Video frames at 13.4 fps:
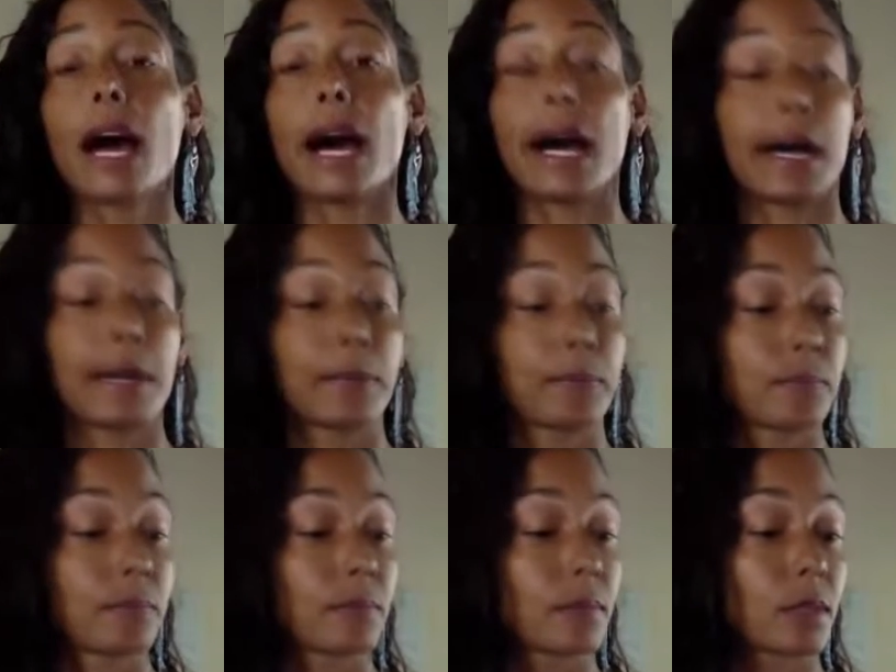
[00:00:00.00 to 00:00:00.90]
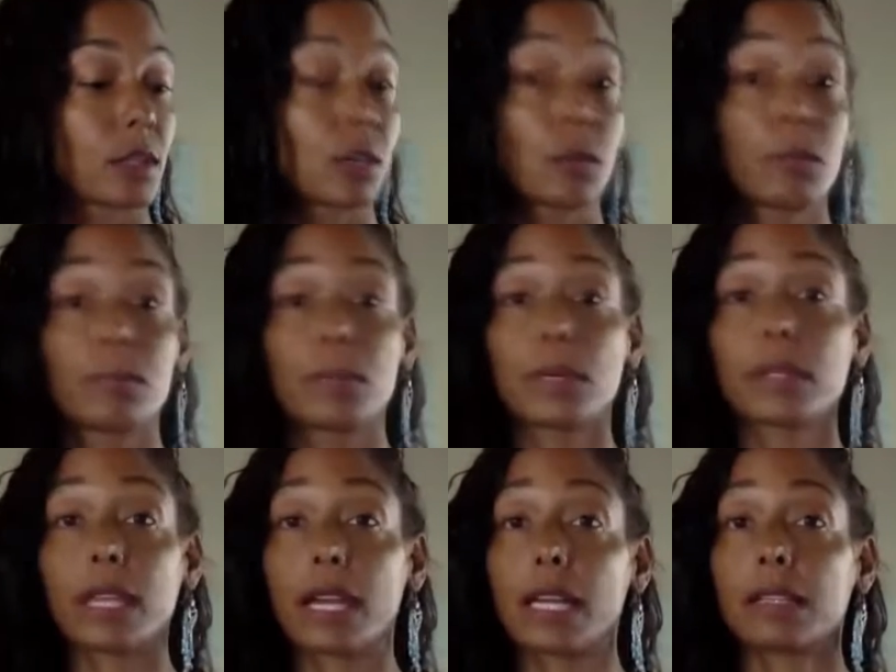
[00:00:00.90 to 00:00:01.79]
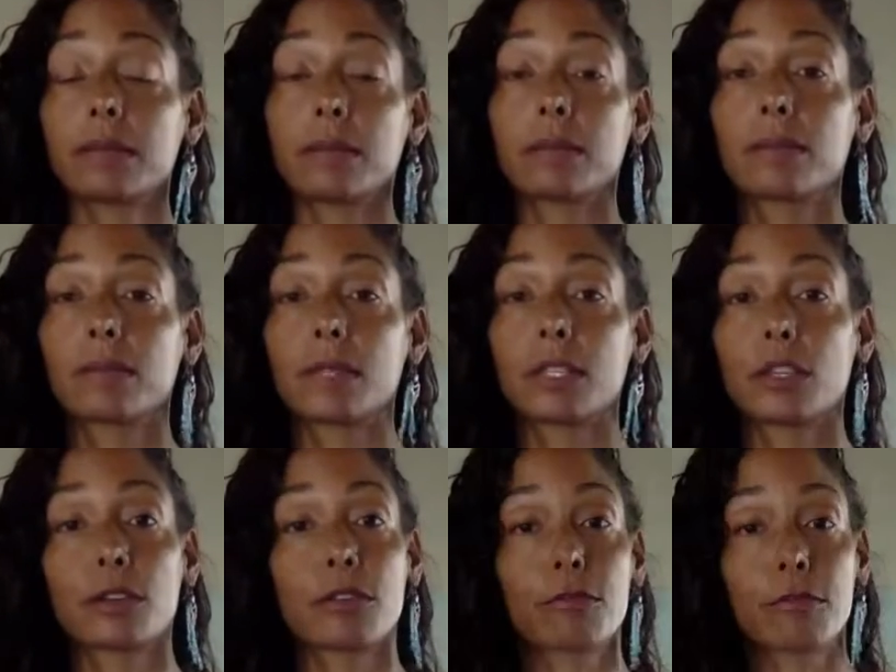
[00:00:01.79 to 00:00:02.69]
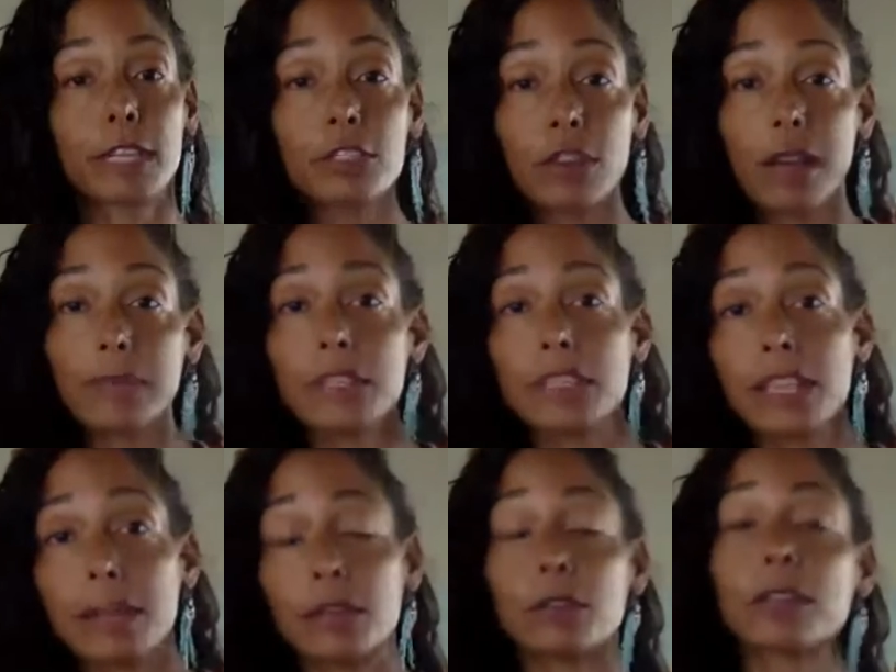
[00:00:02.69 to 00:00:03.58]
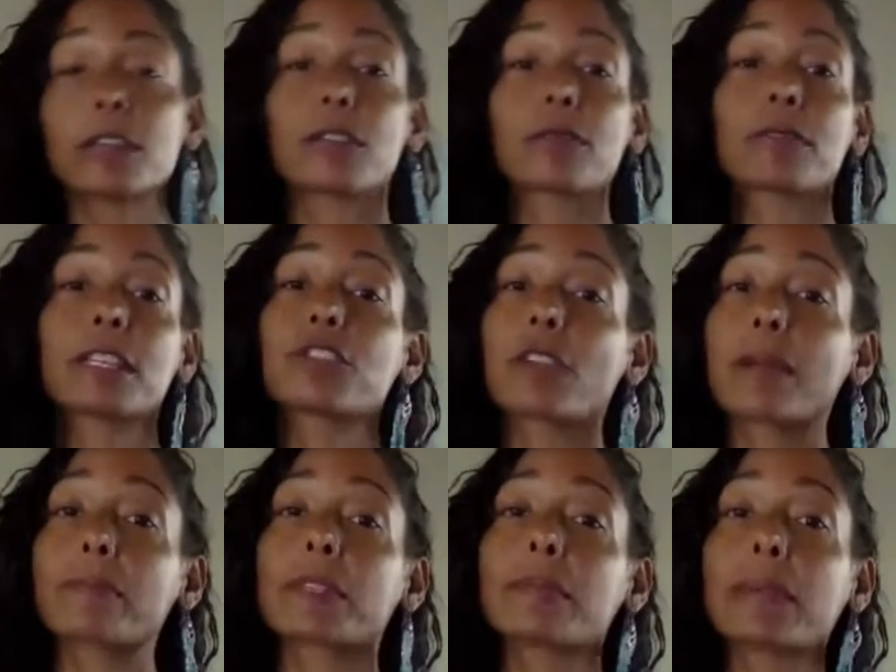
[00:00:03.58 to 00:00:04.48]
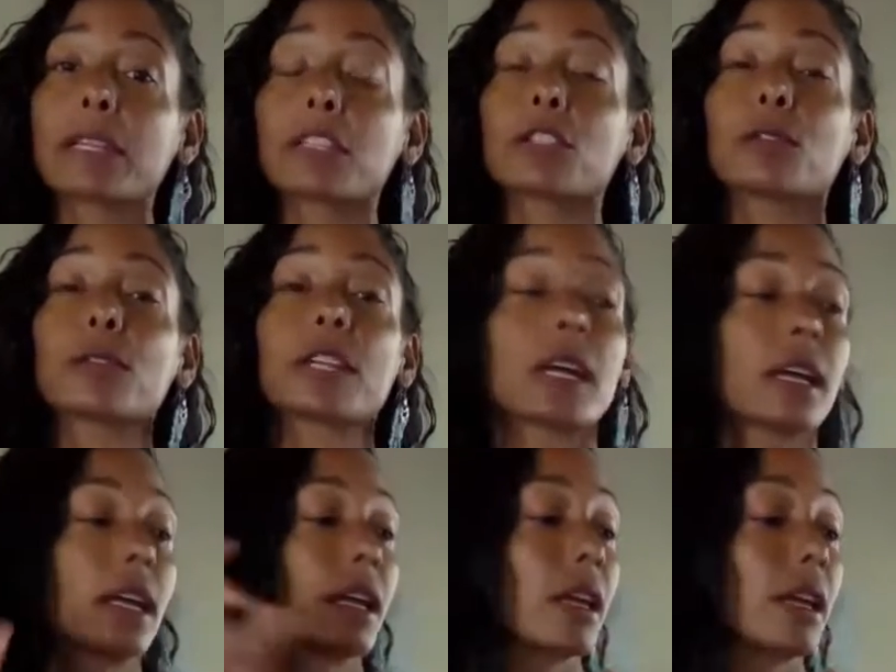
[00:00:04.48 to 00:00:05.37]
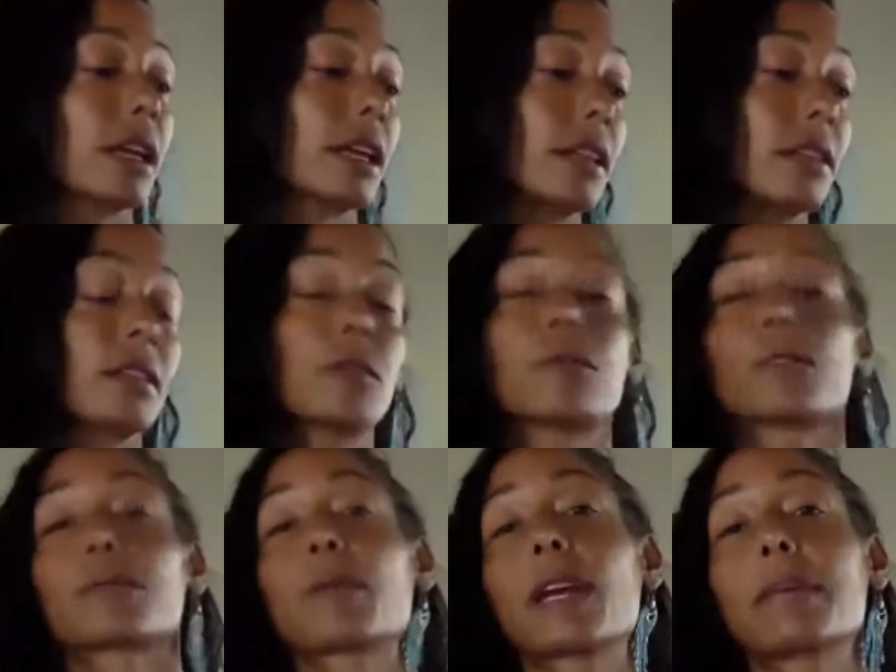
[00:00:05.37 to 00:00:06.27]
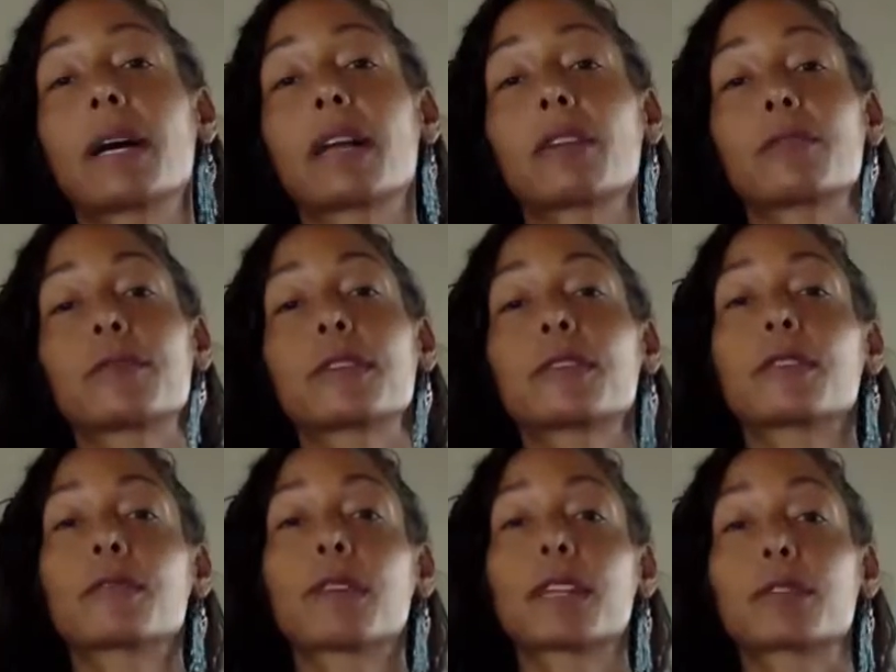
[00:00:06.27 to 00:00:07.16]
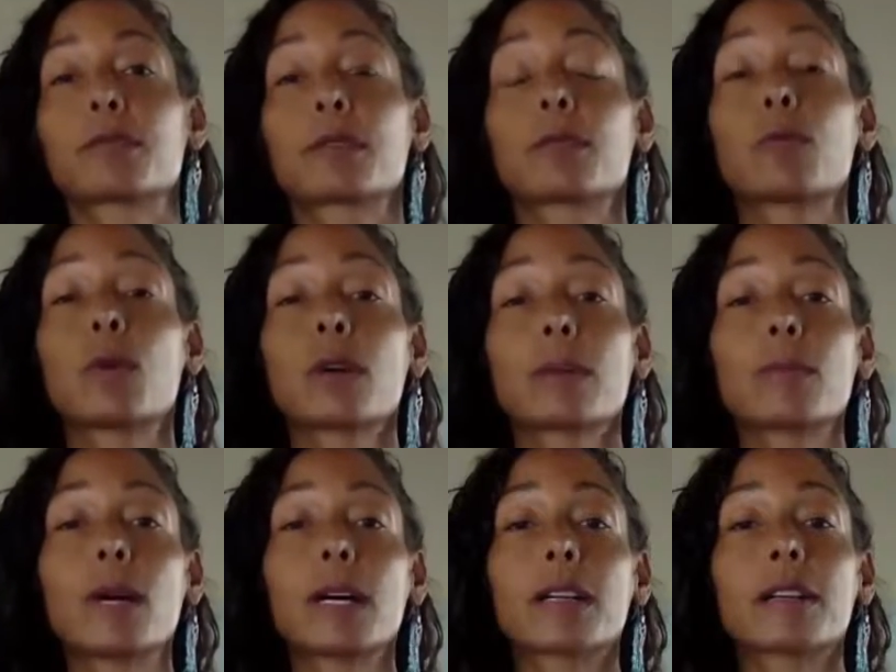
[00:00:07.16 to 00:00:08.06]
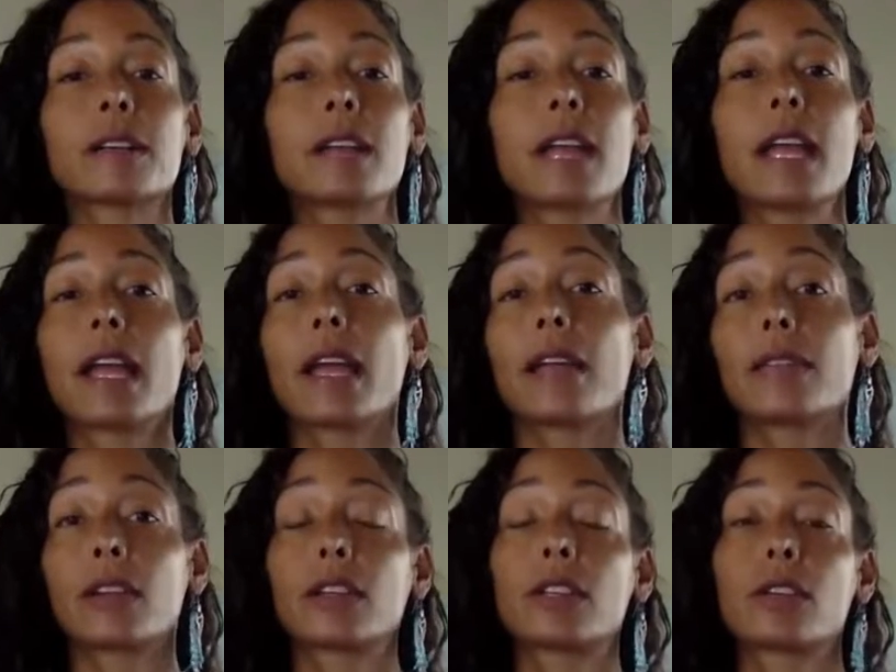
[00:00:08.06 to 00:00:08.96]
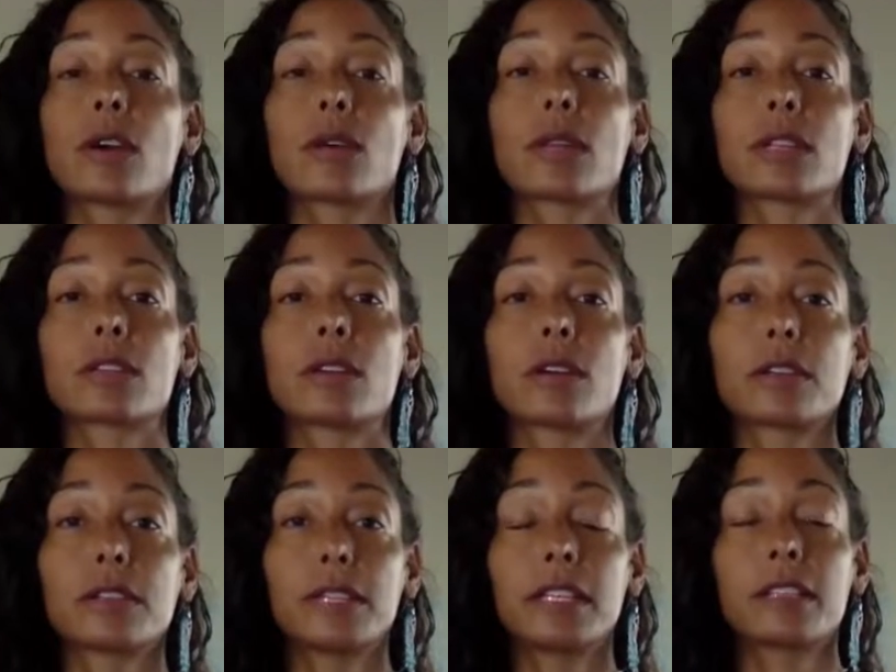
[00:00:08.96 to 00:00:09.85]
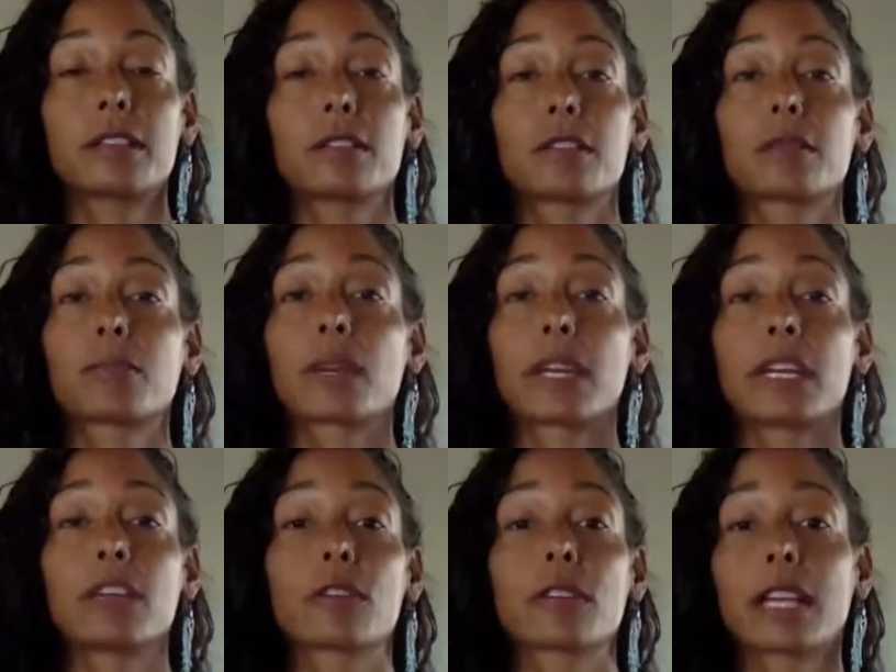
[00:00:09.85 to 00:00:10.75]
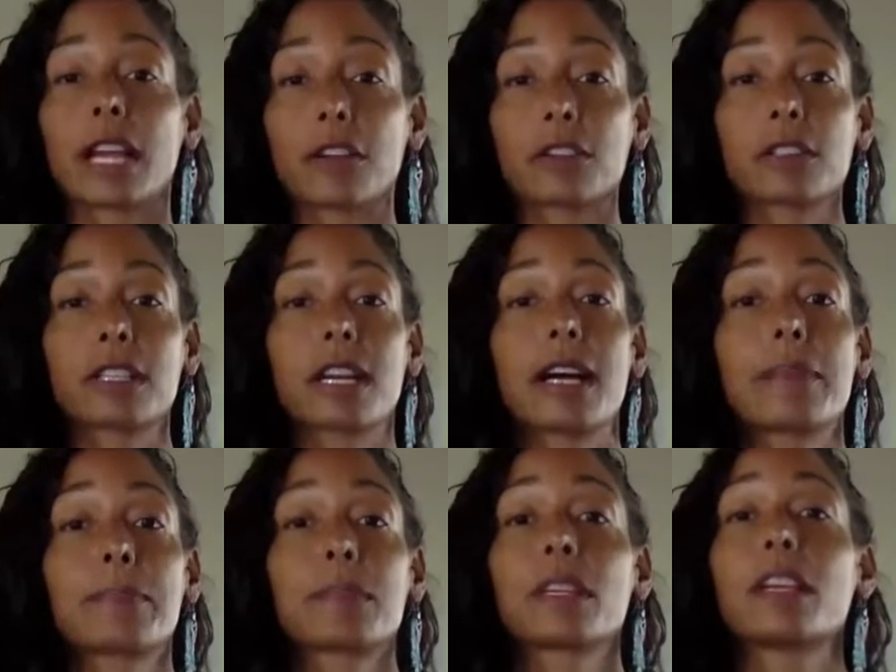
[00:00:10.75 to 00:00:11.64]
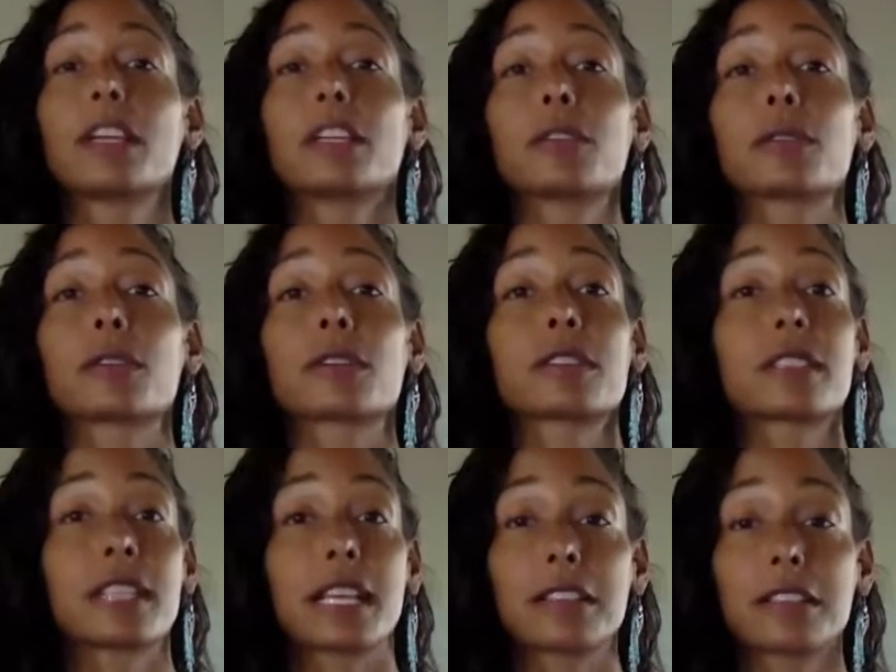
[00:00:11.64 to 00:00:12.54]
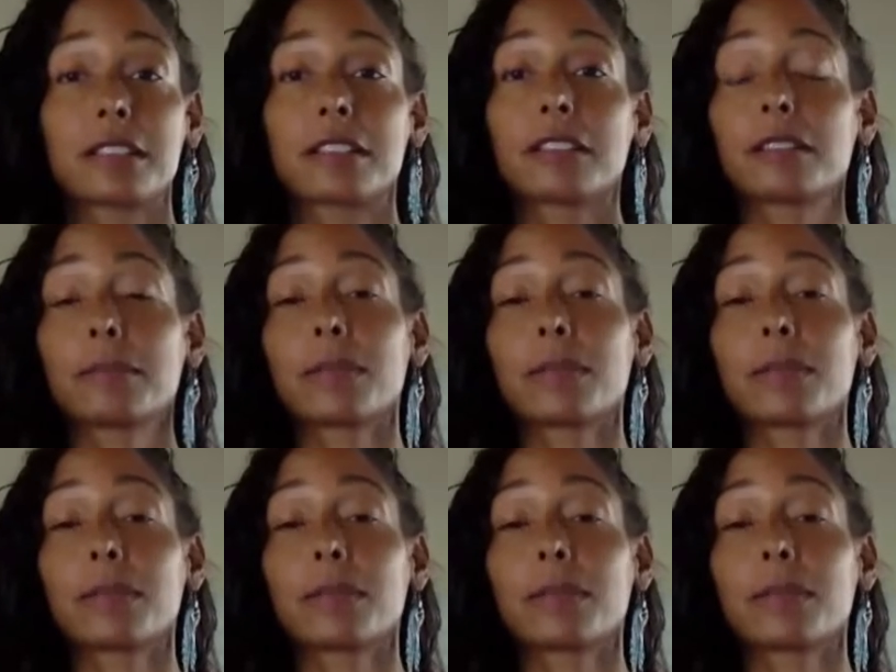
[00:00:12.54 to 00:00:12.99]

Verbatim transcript: Um, so put that, your three drops of lemon oil, three drops of melaleuca, in the spray bottle, fill the rest with warm water, and there you go. That's all you need to spray your countertops, your stainless steel